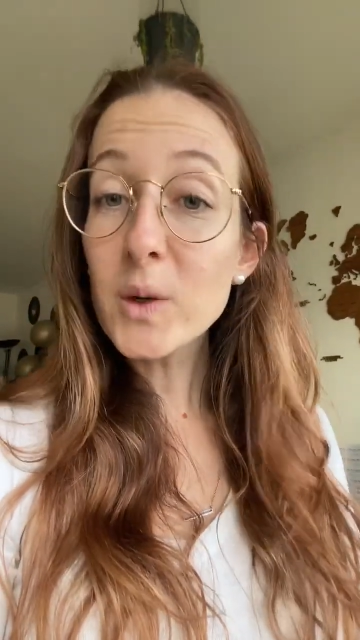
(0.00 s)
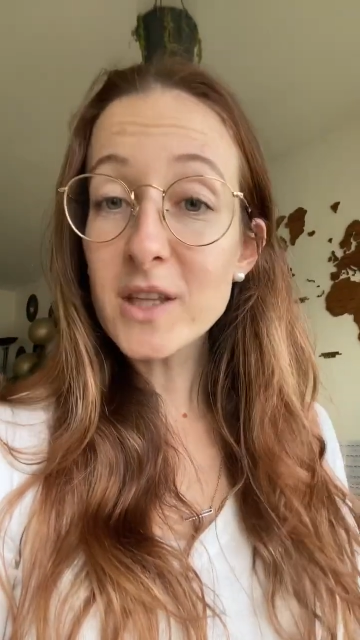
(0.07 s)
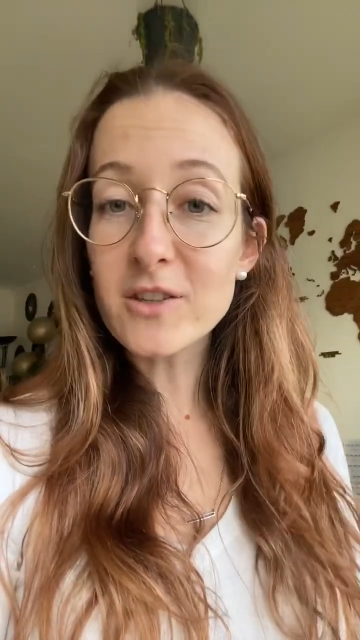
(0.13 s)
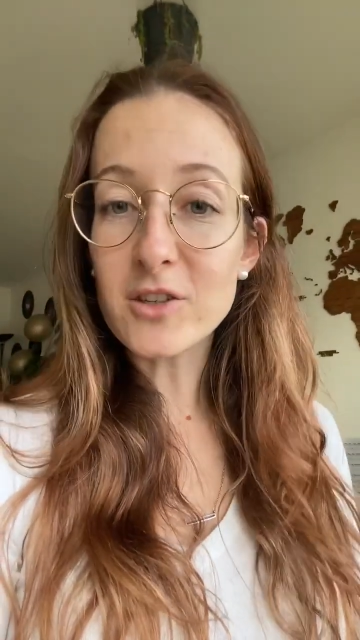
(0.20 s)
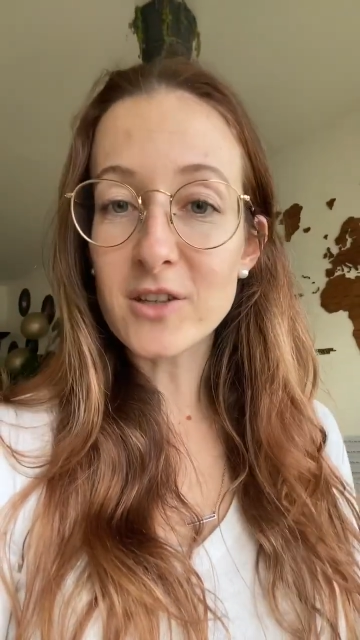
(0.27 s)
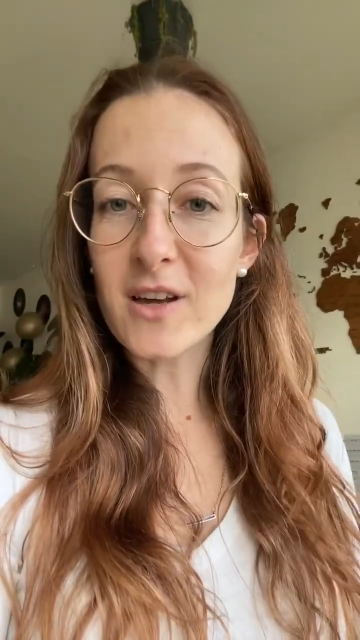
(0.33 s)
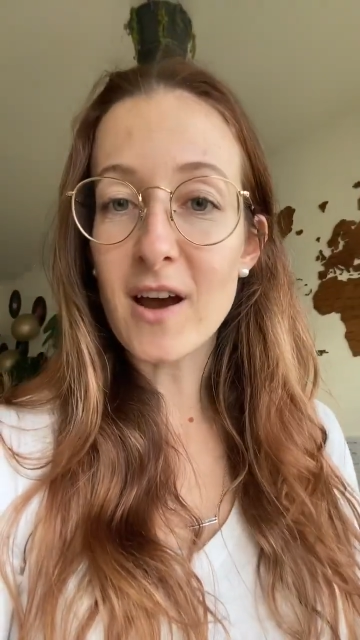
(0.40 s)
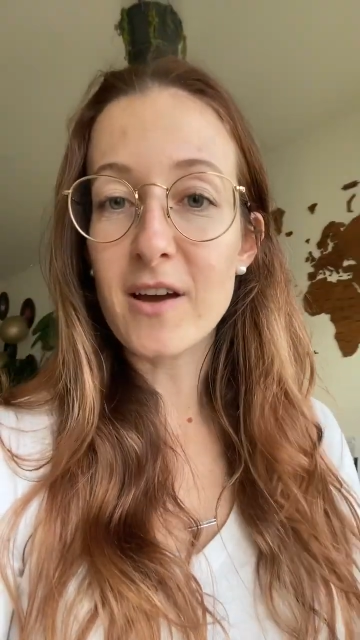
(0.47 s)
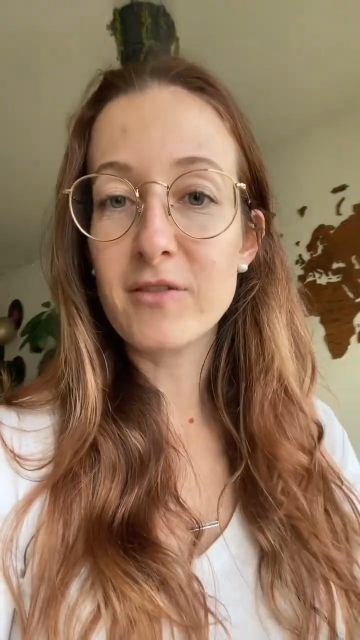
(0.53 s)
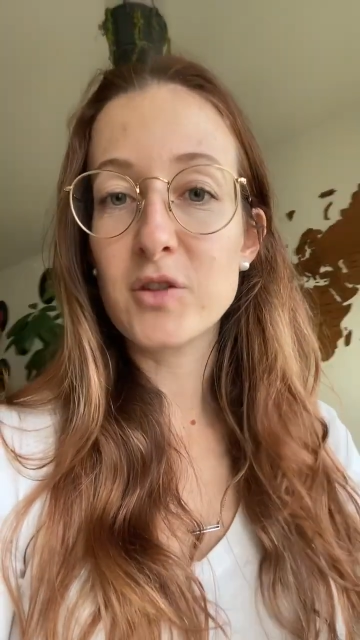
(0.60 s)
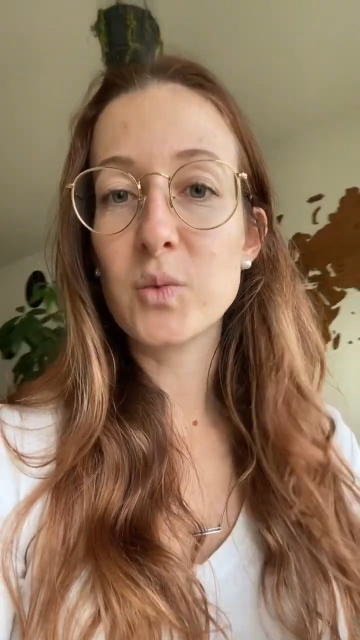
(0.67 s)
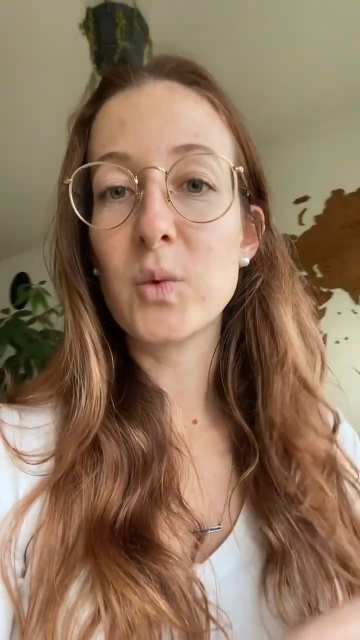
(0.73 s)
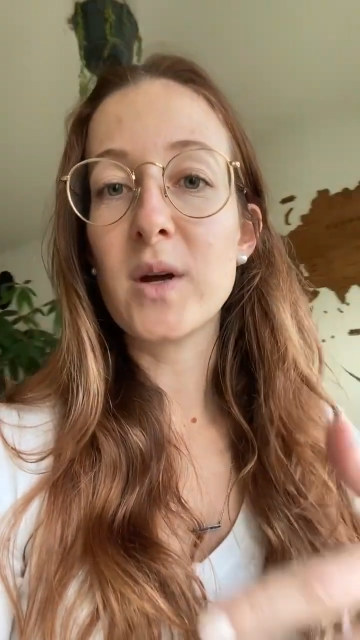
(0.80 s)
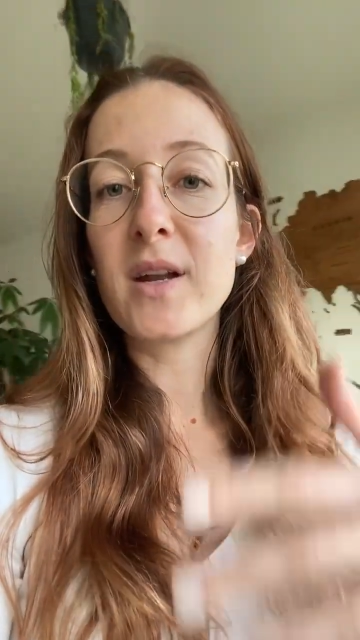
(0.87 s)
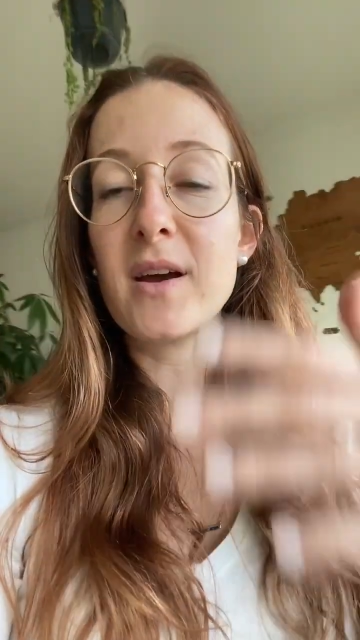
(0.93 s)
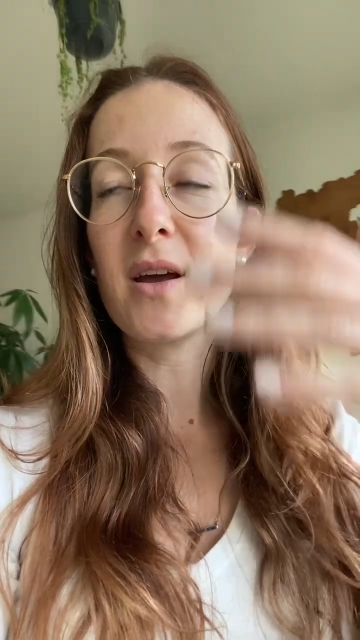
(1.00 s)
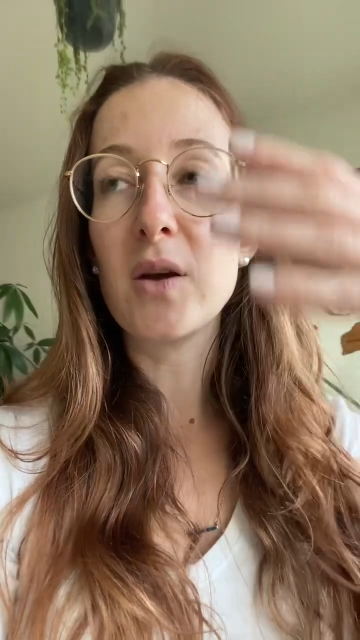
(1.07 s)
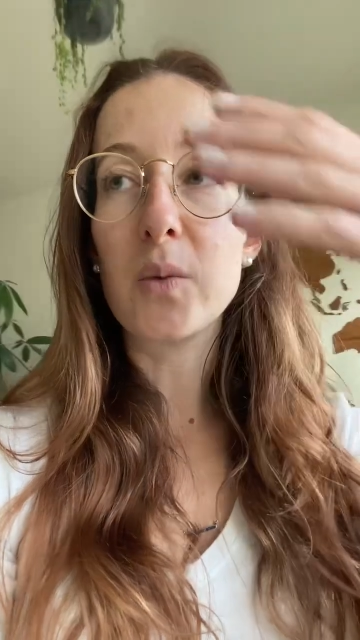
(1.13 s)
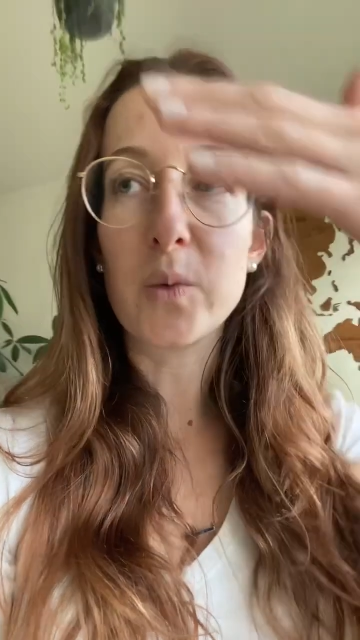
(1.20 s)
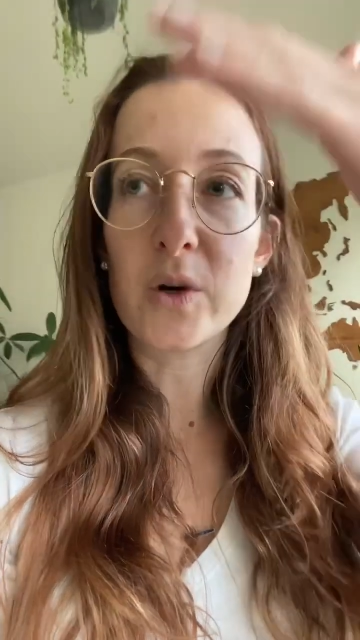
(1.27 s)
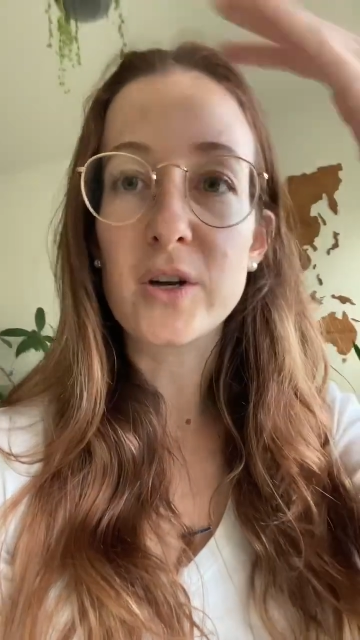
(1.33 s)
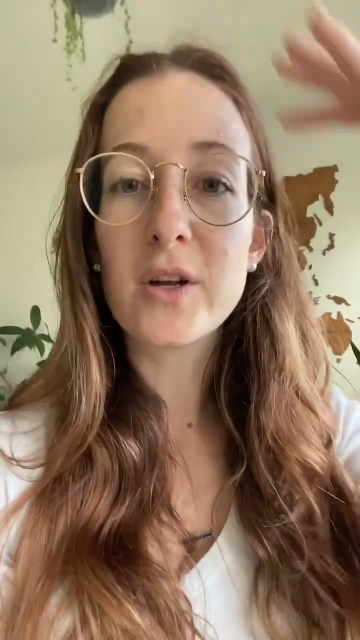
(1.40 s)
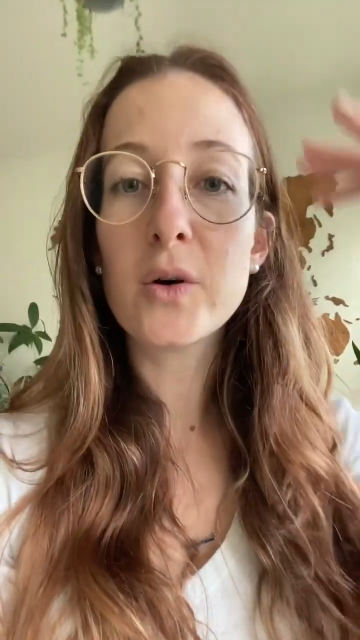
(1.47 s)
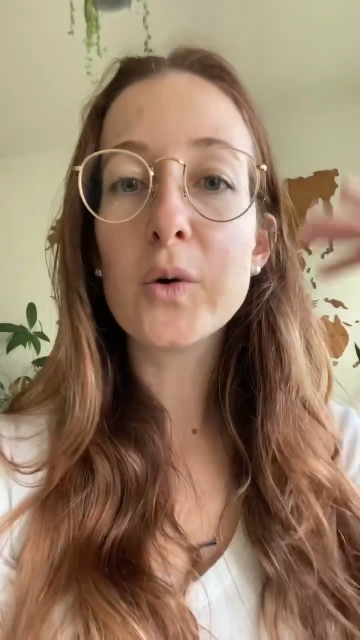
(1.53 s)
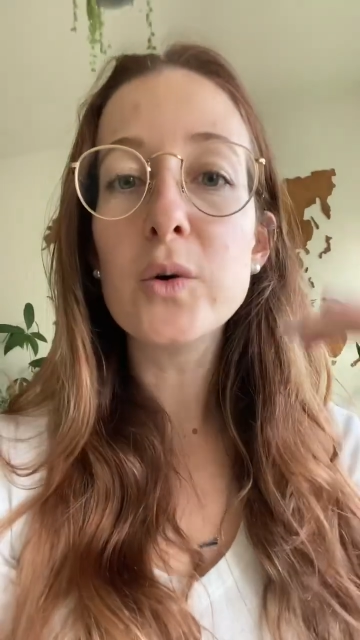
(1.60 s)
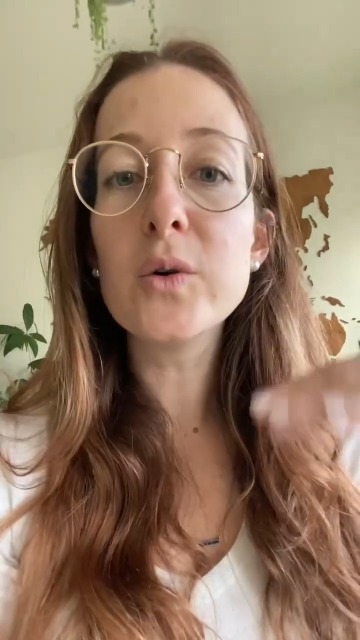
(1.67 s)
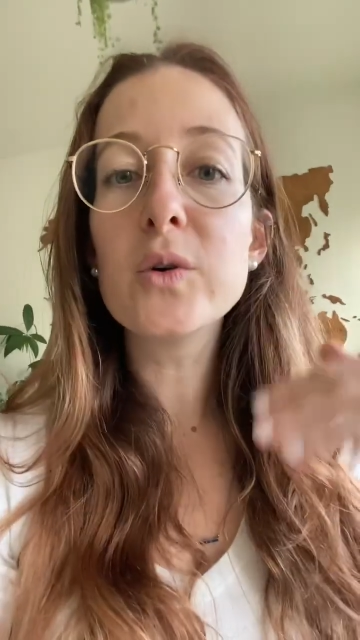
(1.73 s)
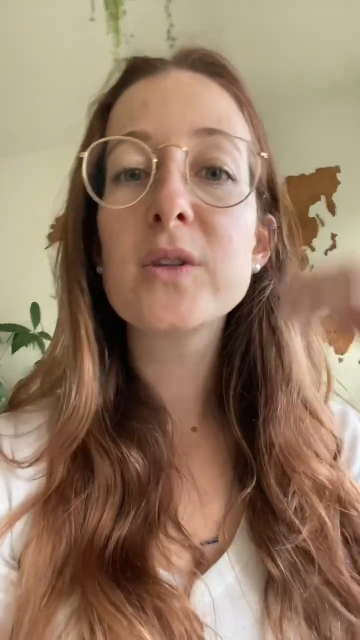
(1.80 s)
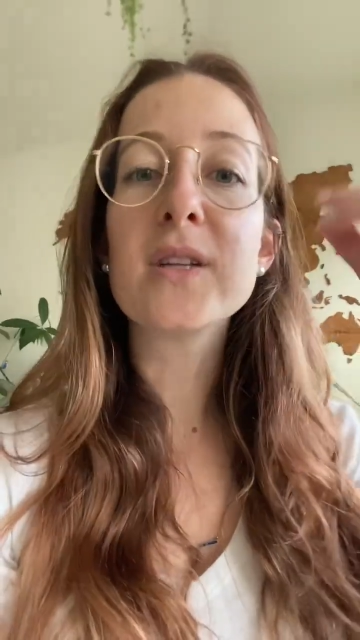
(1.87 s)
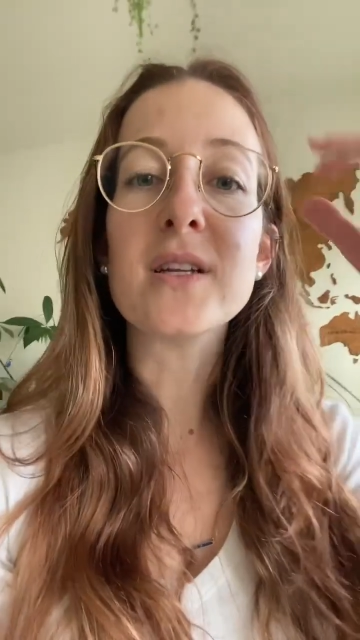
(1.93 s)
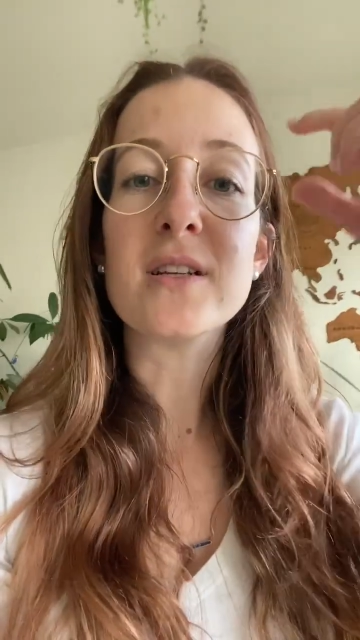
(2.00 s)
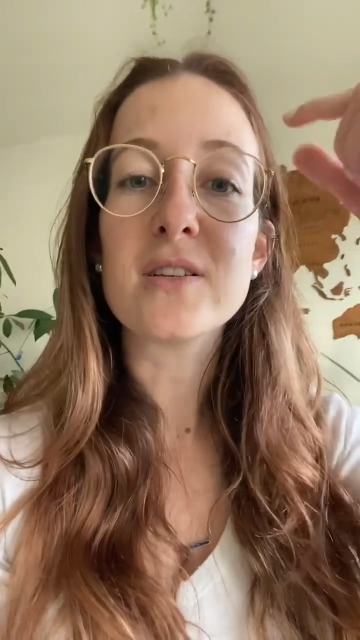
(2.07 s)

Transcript: winter dives when I wear the hood that